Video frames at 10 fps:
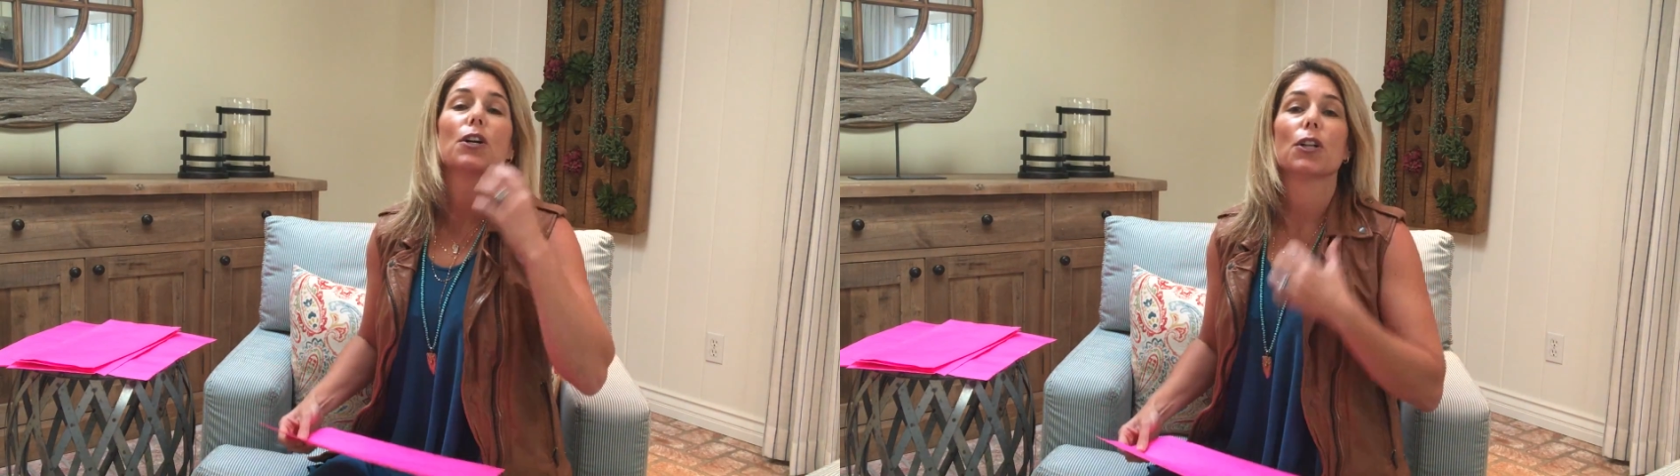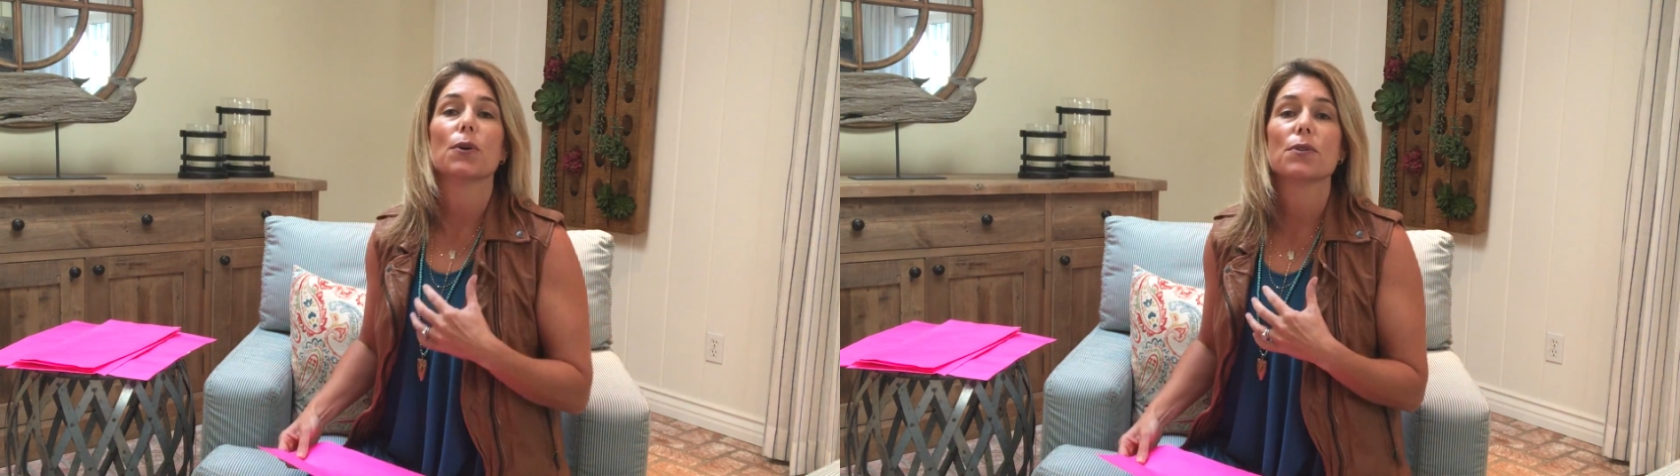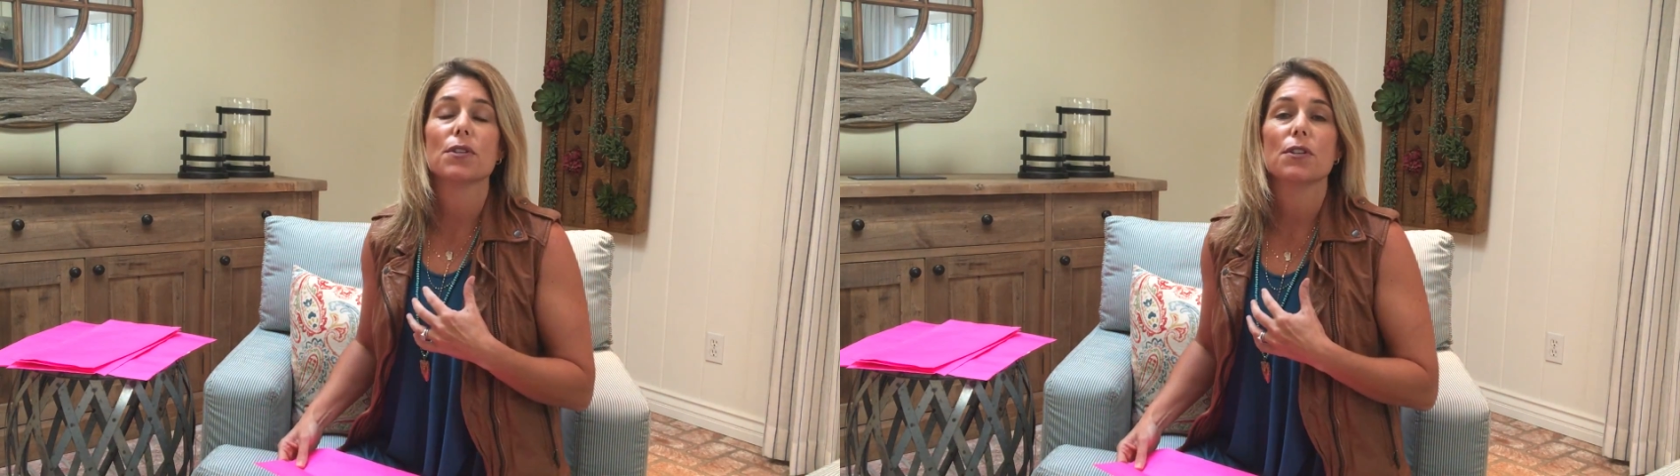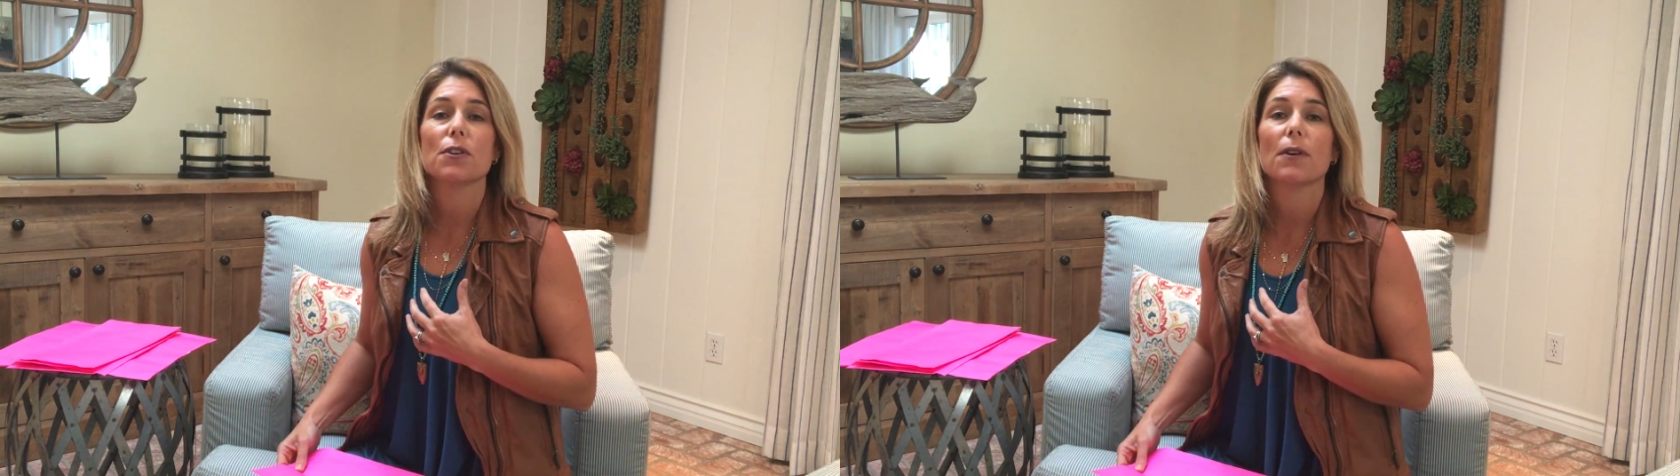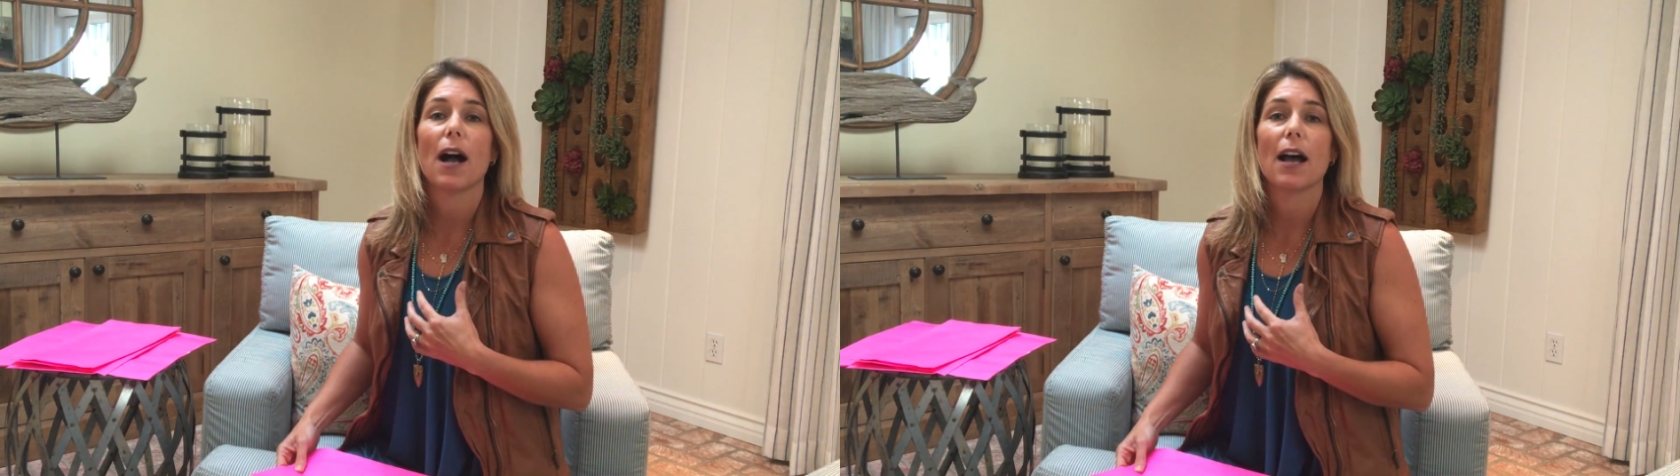closing
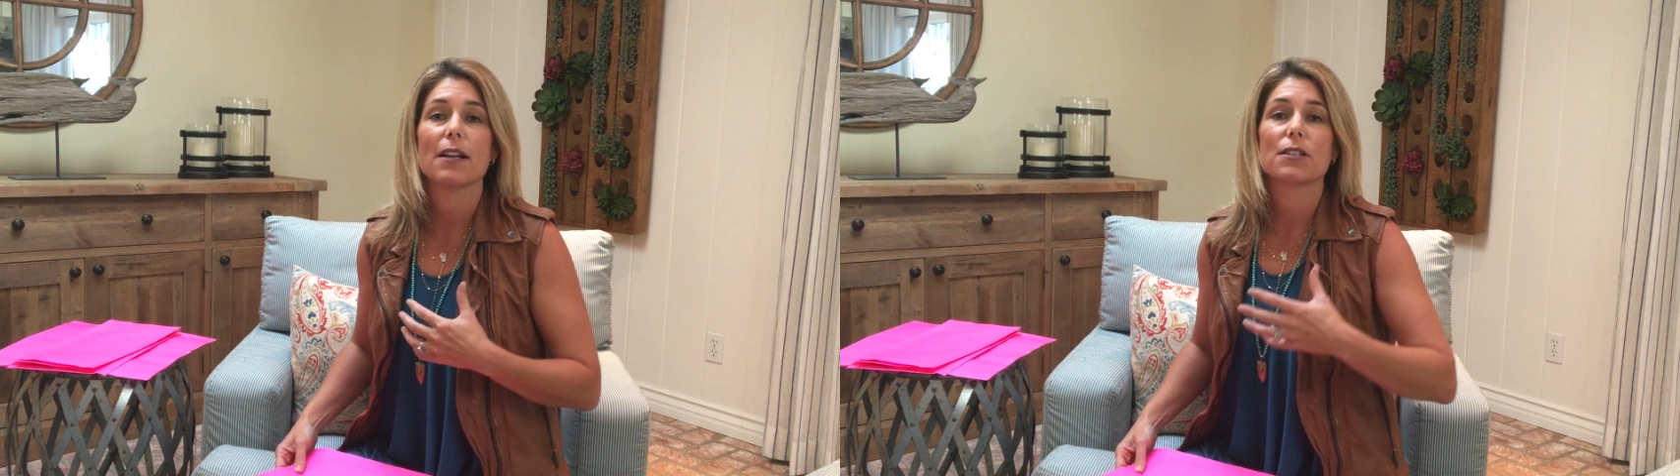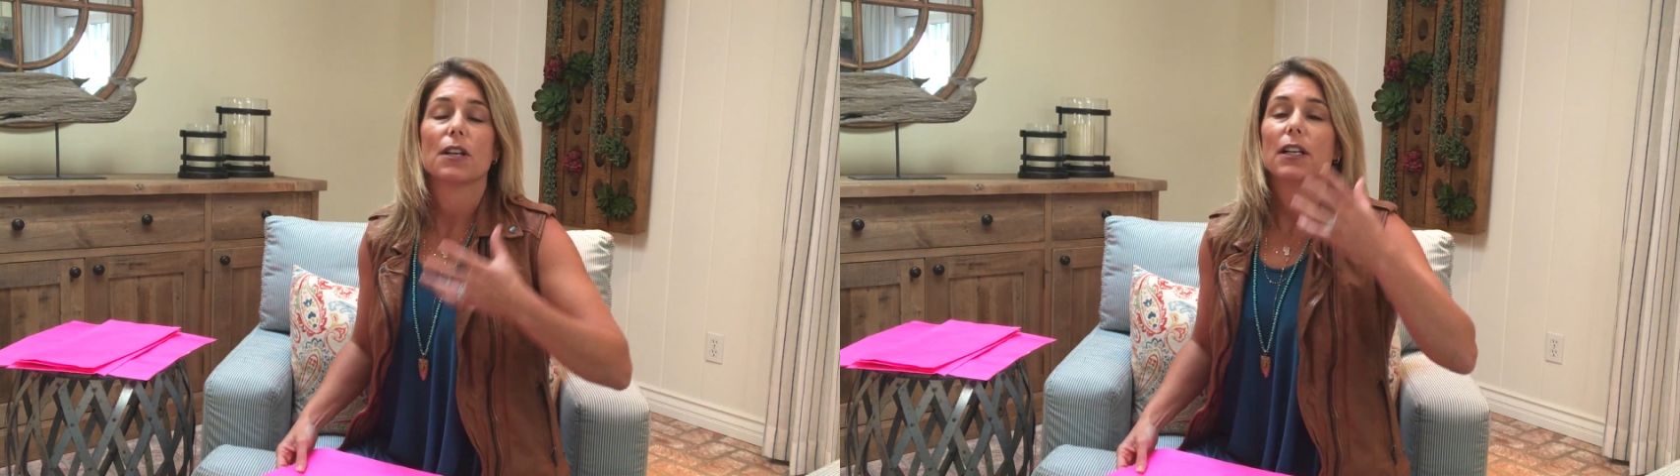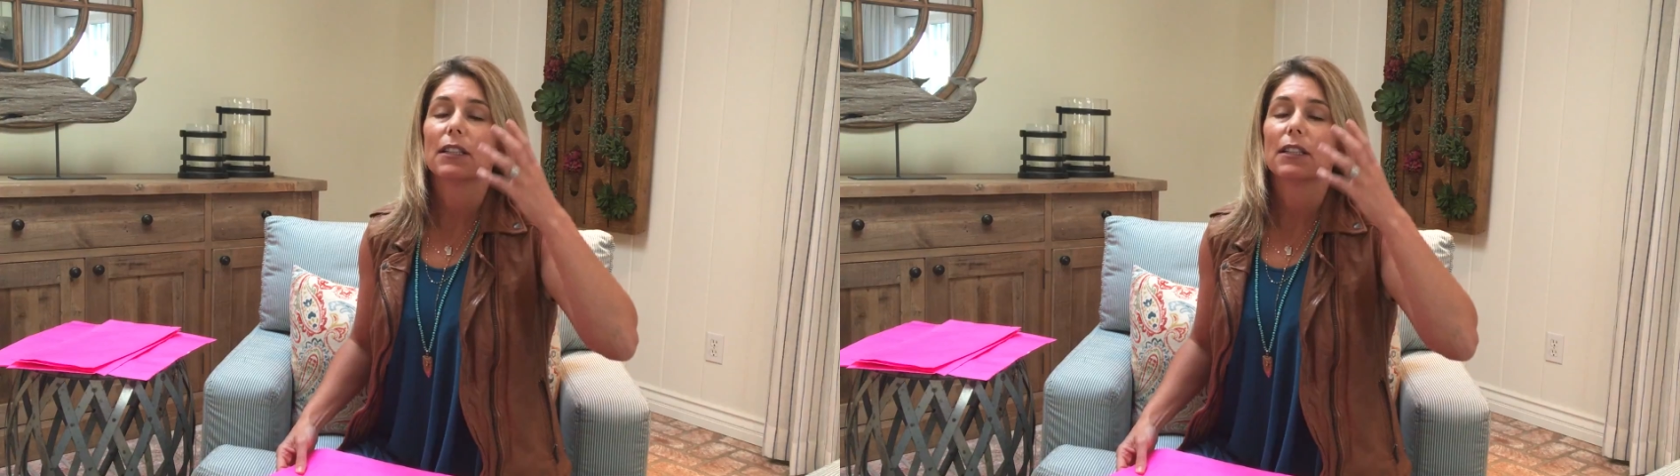your eyes,